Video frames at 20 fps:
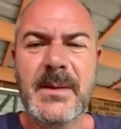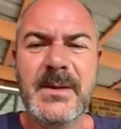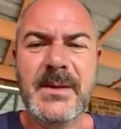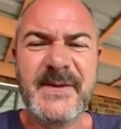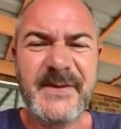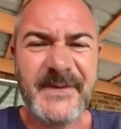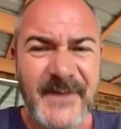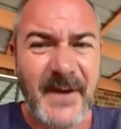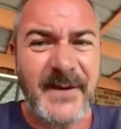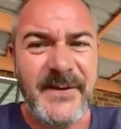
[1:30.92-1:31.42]

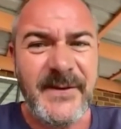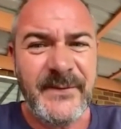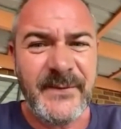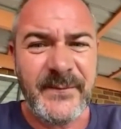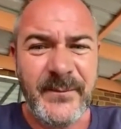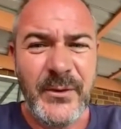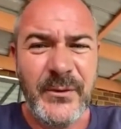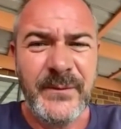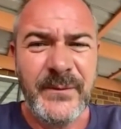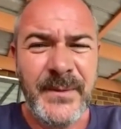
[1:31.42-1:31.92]
safe
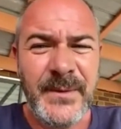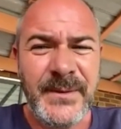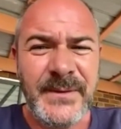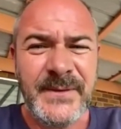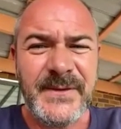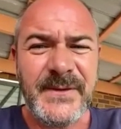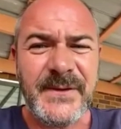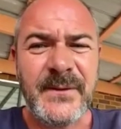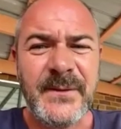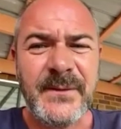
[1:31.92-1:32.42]

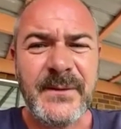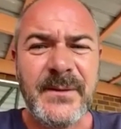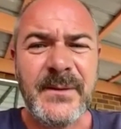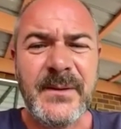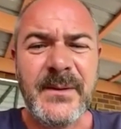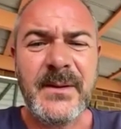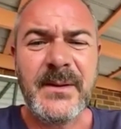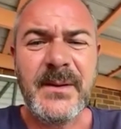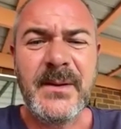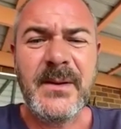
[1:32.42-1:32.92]
movements,
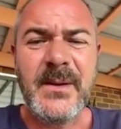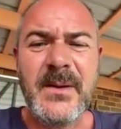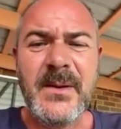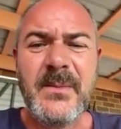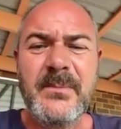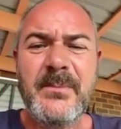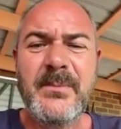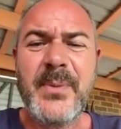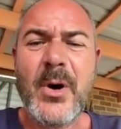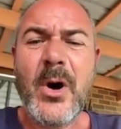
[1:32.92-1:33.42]

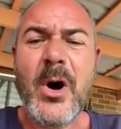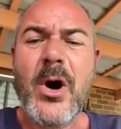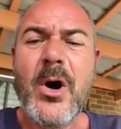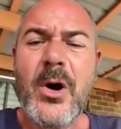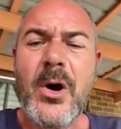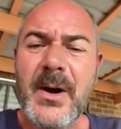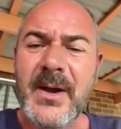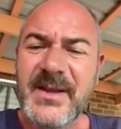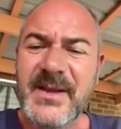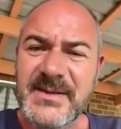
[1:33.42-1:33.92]
but
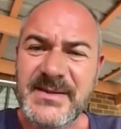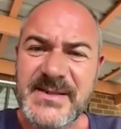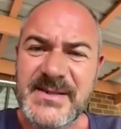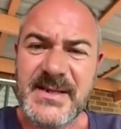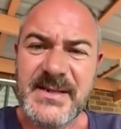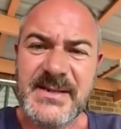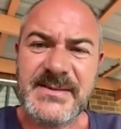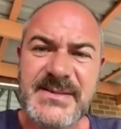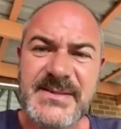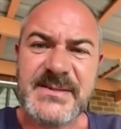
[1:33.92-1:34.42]
high
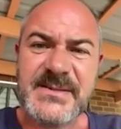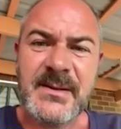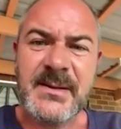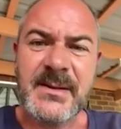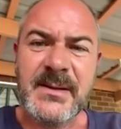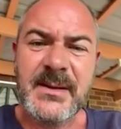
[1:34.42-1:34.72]
intense.